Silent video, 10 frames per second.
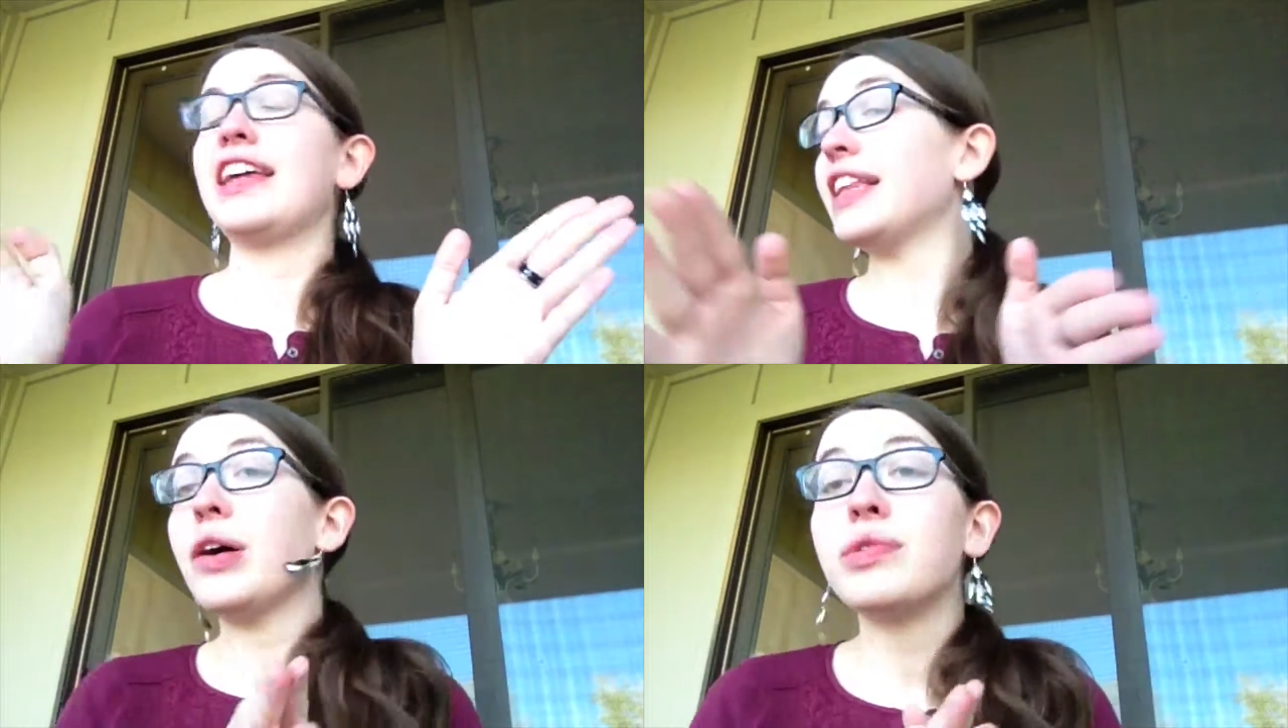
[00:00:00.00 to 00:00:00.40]

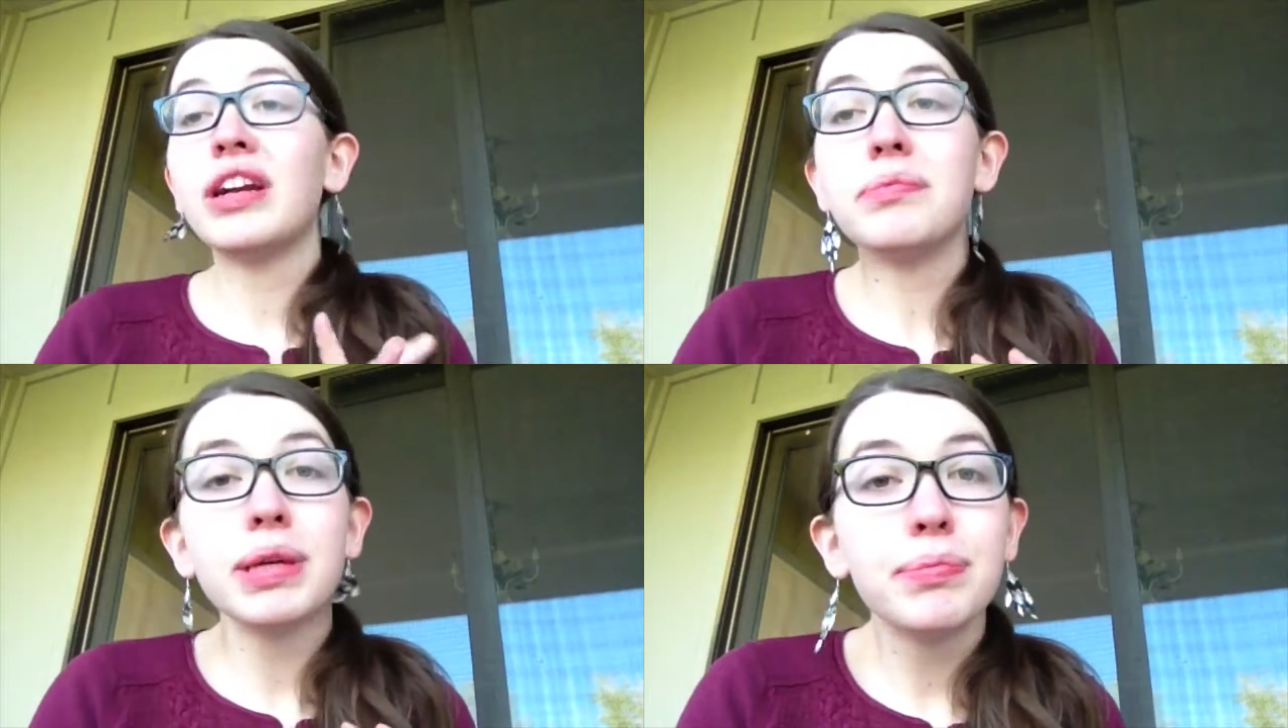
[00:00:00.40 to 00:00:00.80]
And that
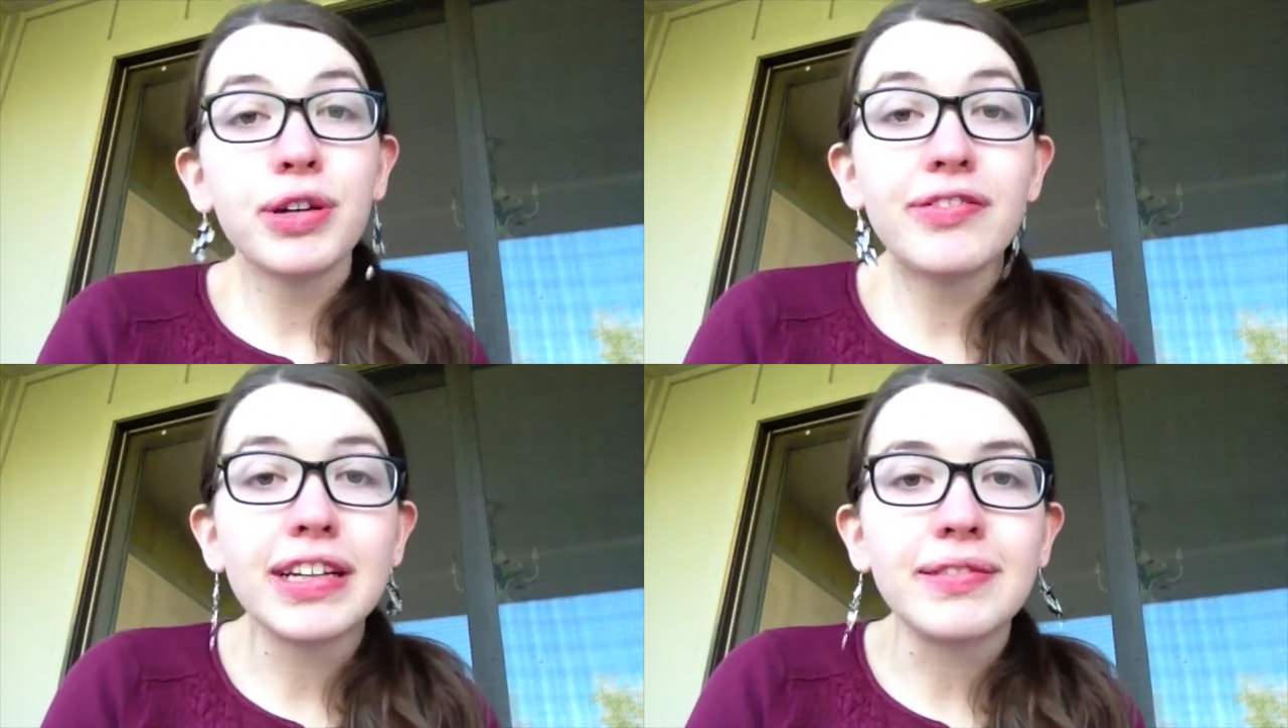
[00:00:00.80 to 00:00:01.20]
would not be
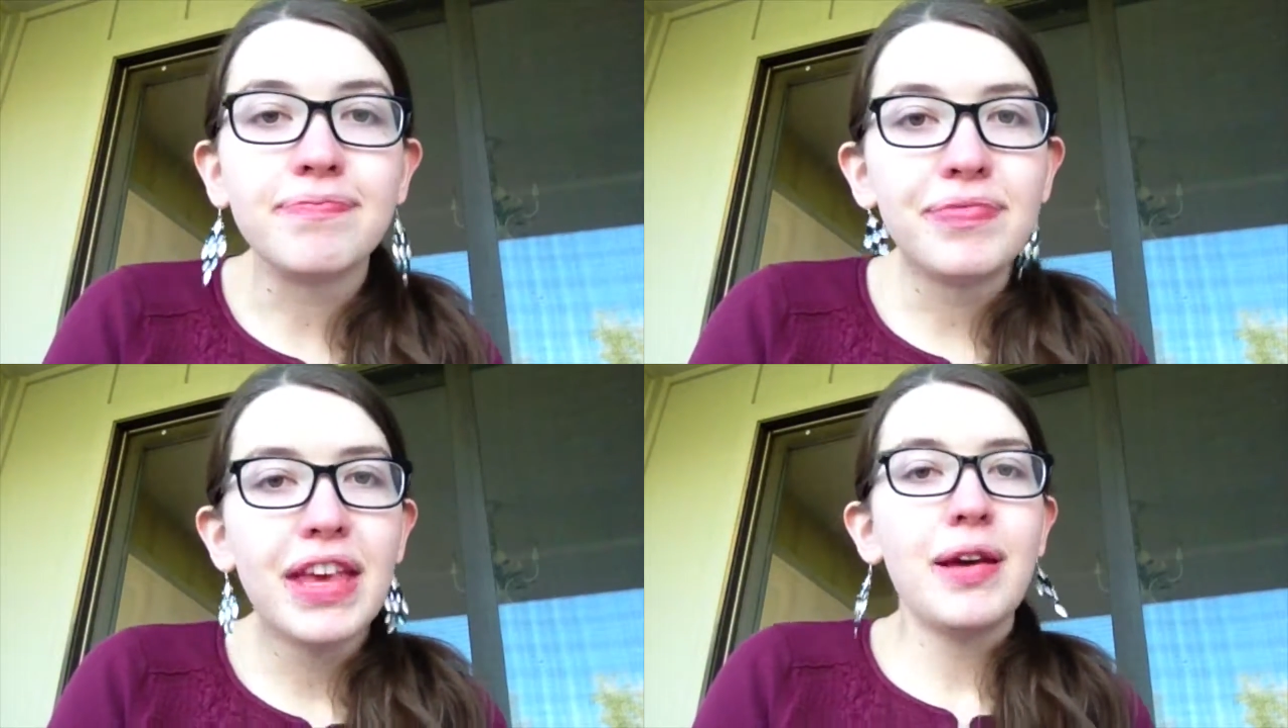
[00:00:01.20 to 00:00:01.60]

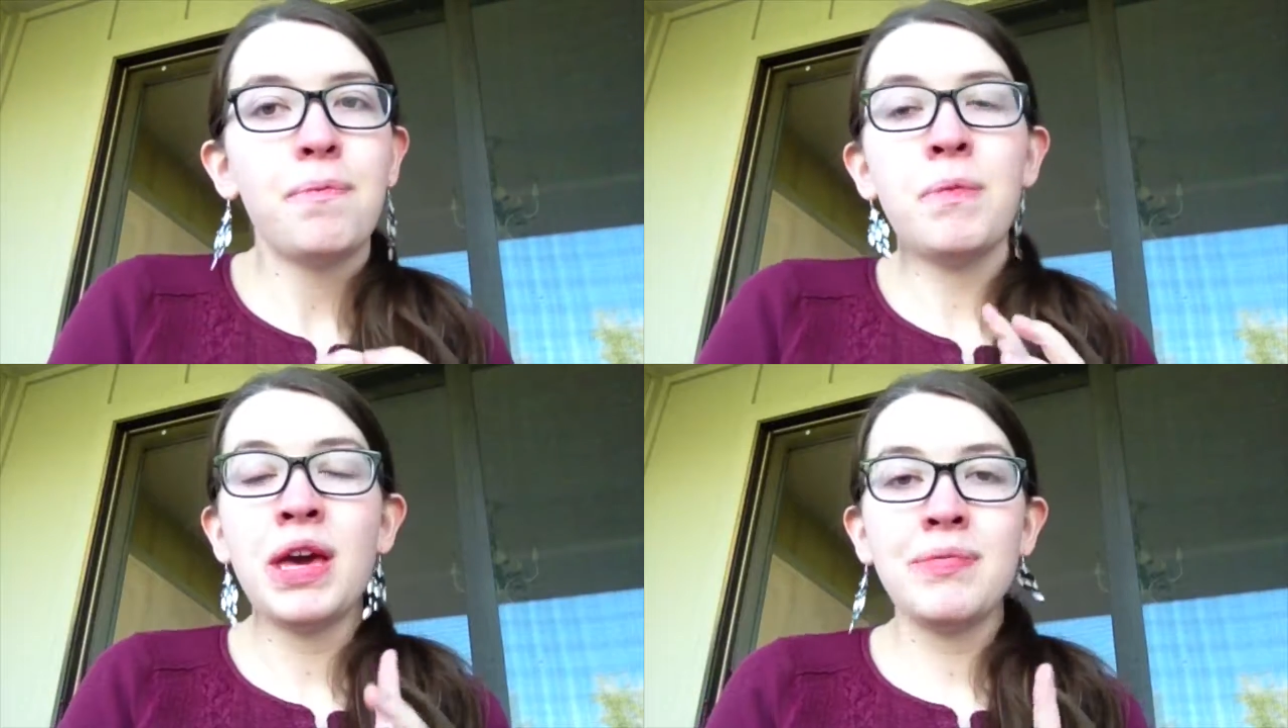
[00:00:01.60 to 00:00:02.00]
improving.
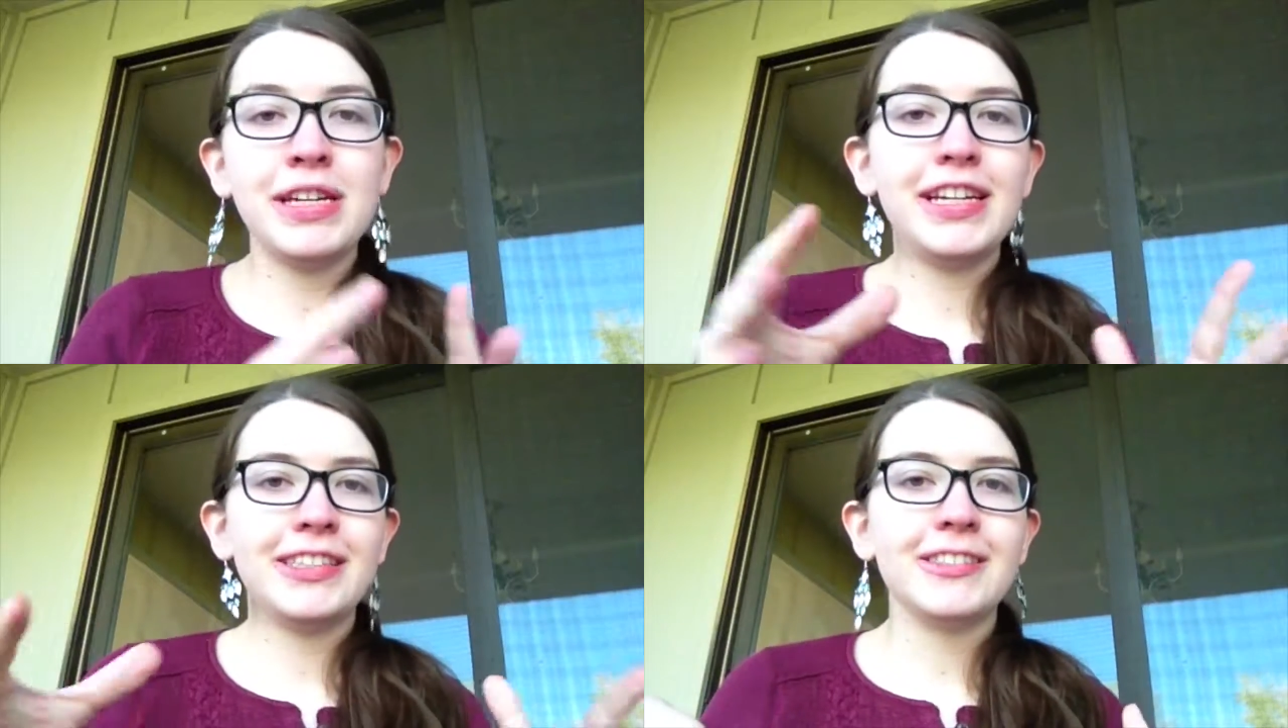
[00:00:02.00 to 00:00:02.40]

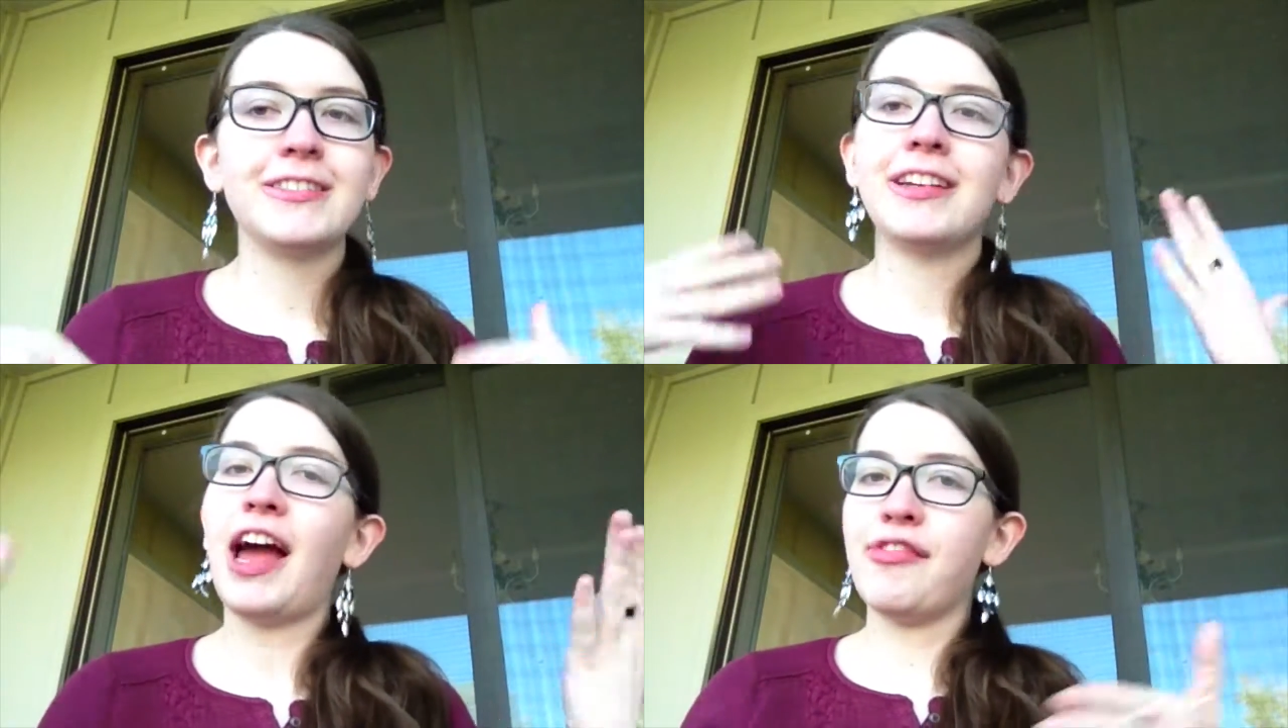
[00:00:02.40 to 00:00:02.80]
Maybe
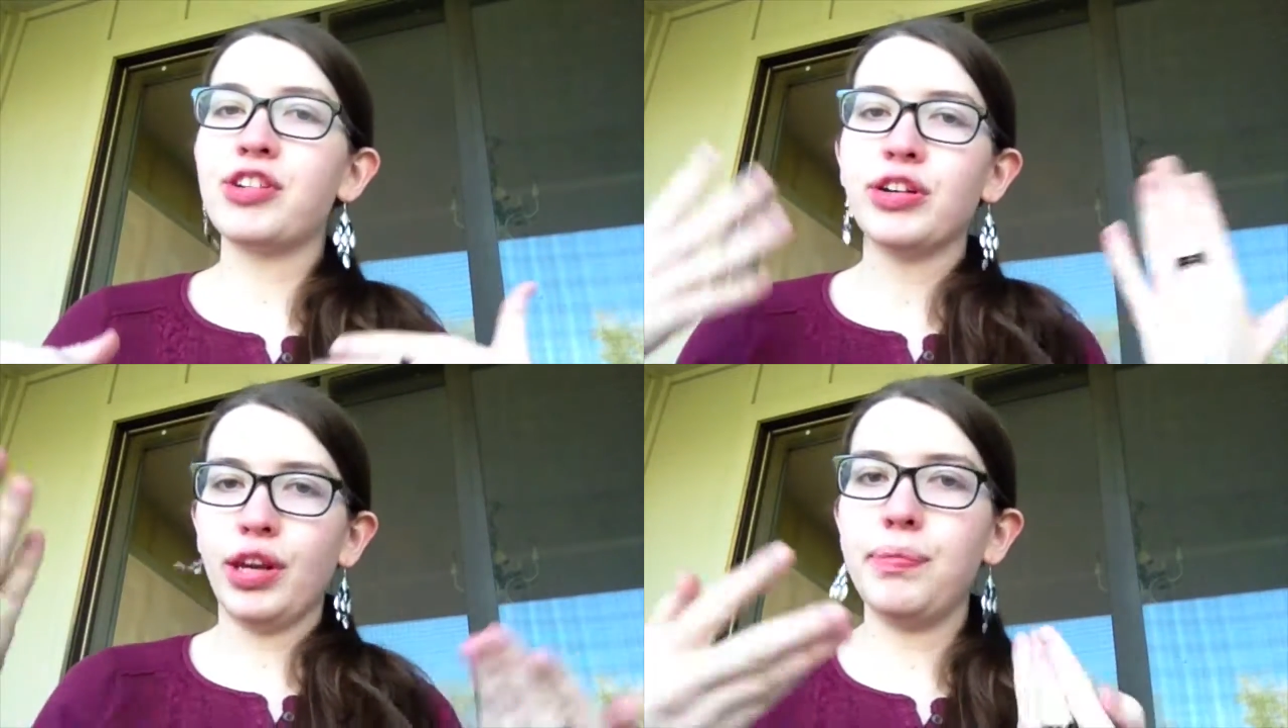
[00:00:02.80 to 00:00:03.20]

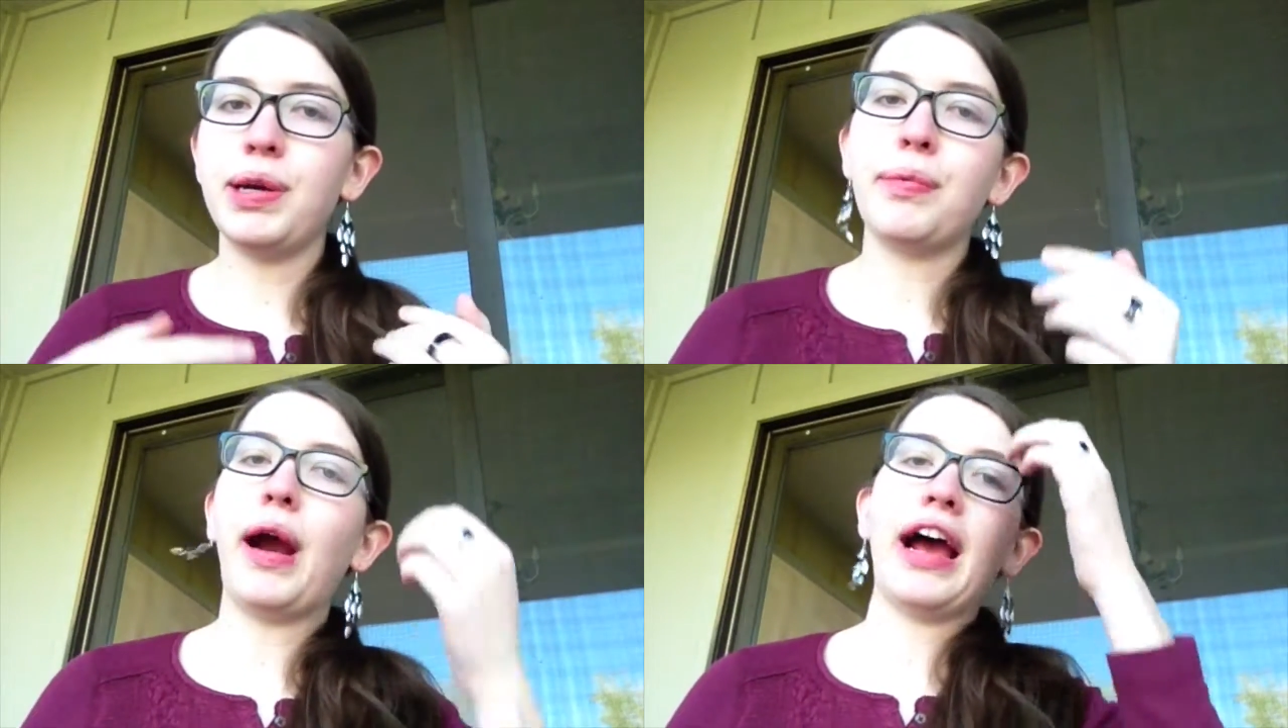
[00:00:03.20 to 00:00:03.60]
after a little
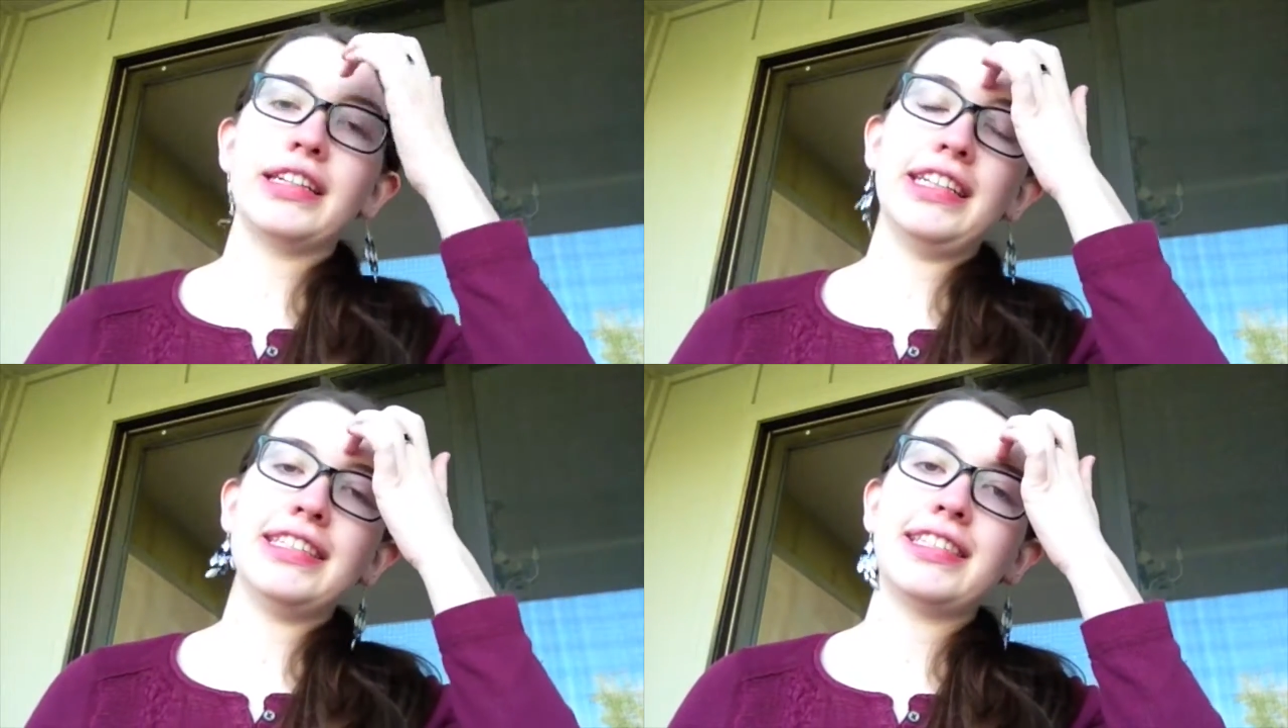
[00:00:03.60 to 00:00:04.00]
bit of
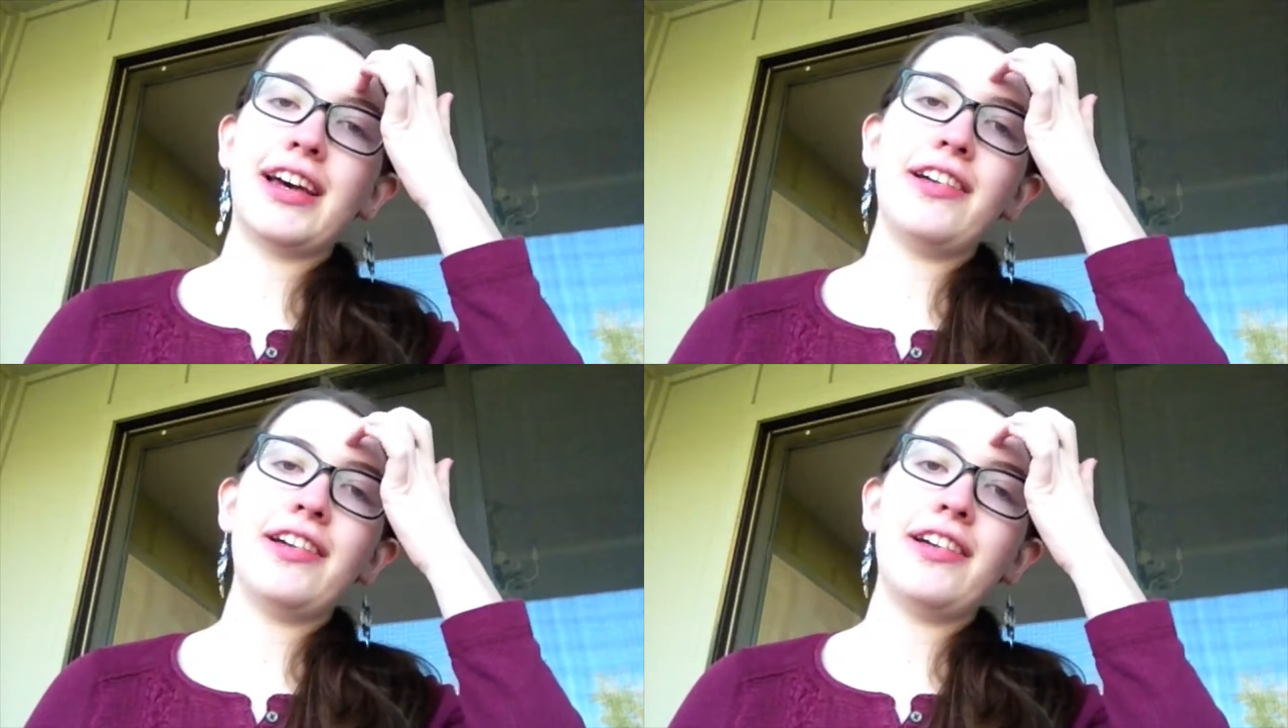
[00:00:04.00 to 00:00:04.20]
practice,